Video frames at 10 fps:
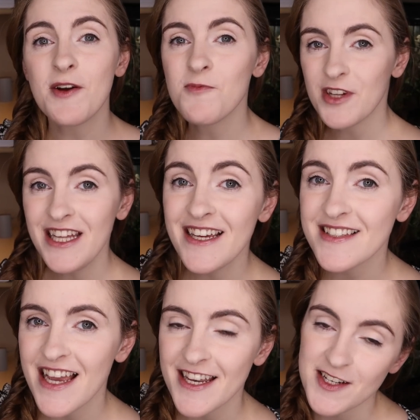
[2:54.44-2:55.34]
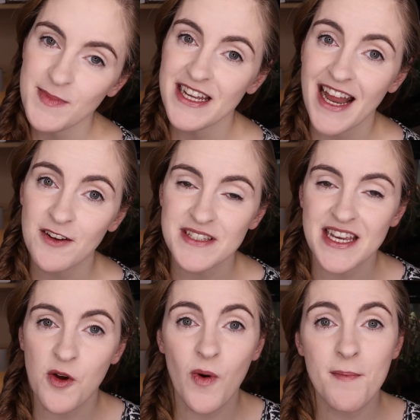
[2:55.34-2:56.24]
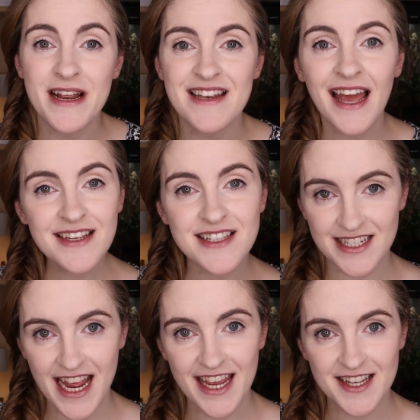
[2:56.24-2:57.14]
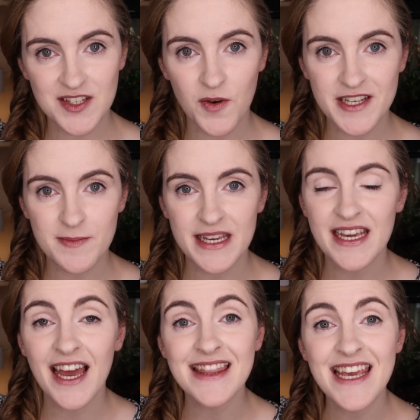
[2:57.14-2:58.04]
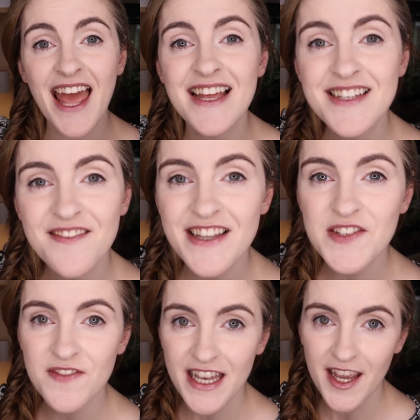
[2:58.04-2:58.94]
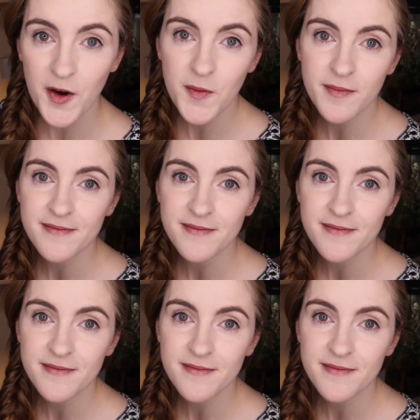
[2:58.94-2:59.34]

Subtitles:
I'm really excited to be announcing what my next tank is going to be at the end of this video.